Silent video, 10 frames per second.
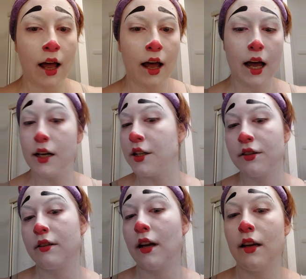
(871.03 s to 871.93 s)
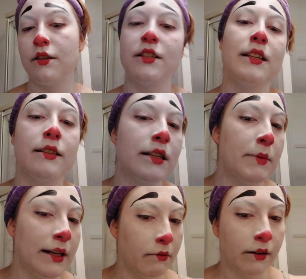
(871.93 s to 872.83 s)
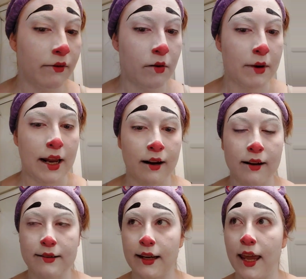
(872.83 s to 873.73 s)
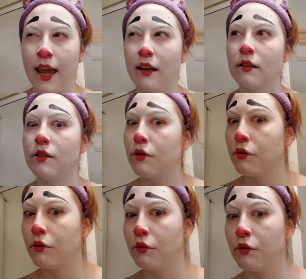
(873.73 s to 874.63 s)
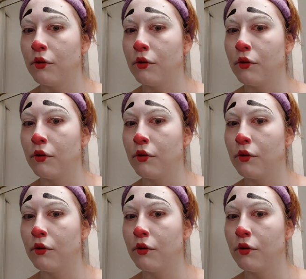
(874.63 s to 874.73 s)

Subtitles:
it just needs to be different for me, because I can't do